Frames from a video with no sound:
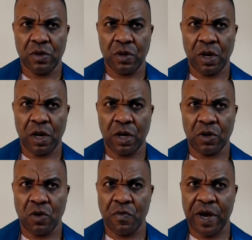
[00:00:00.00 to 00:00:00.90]

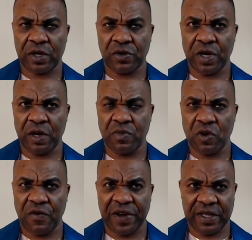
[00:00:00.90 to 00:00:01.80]
go back to that
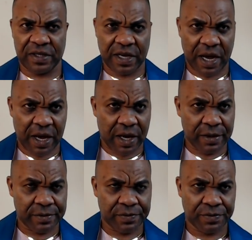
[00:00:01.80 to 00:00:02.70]
book of Isaiah,
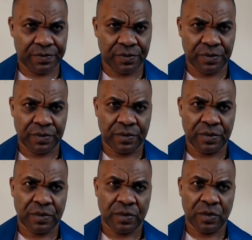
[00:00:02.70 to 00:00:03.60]

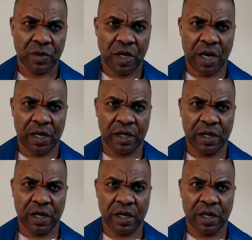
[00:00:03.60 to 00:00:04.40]
and